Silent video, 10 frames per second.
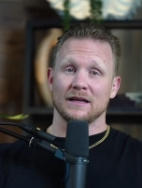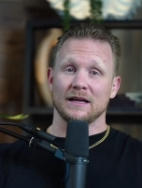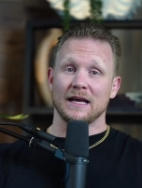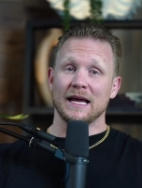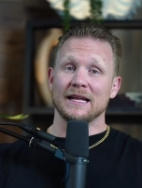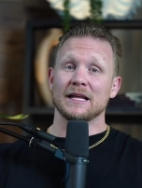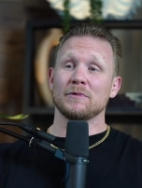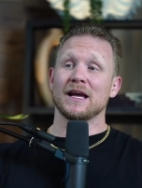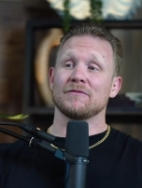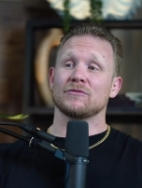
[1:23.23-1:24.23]
And then
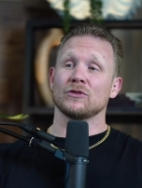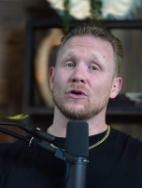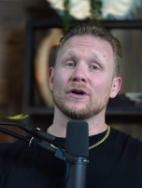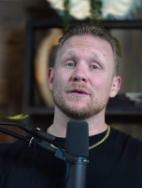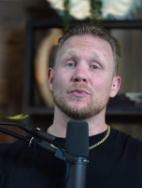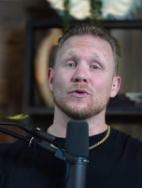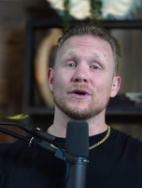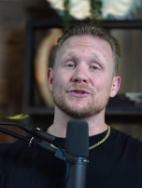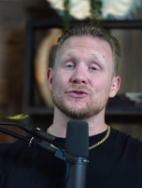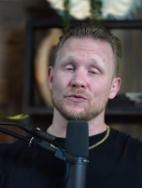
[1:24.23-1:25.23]
we have Glory
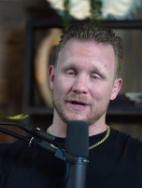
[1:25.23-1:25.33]
Boy two and a